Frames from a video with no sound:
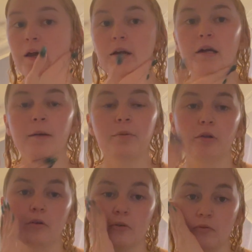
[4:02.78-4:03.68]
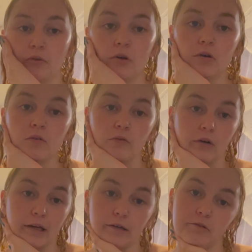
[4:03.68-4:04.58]
a couple of
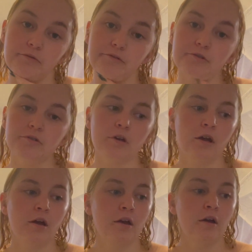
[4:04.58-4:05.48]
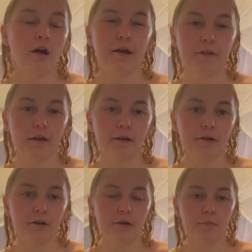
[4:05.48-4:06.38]
reels, I
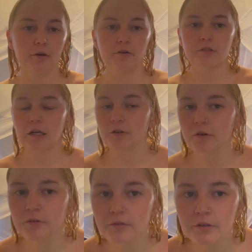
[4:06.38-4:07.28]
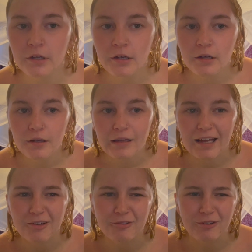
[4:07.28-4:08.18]
think, because I don't
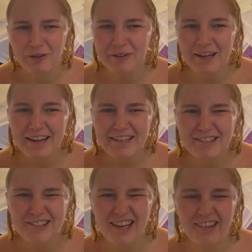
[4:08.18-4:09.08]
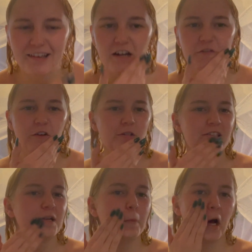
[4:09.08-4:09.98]
like look sick, like I feel
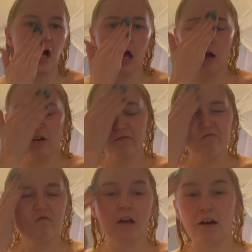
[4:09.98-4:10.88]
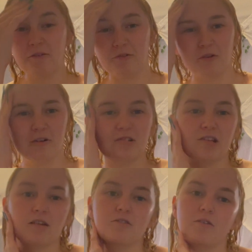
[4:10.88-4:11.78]
sick, but I don't look
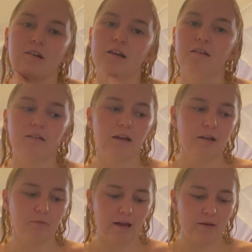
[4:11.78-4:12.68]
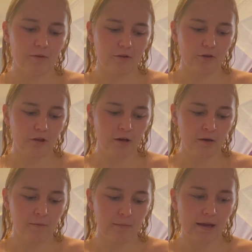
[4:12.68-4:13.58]
sick, so I can get away with
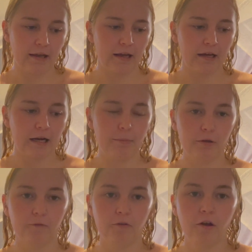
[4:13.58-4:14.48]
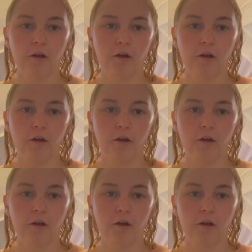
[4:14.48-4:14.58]
making a couple of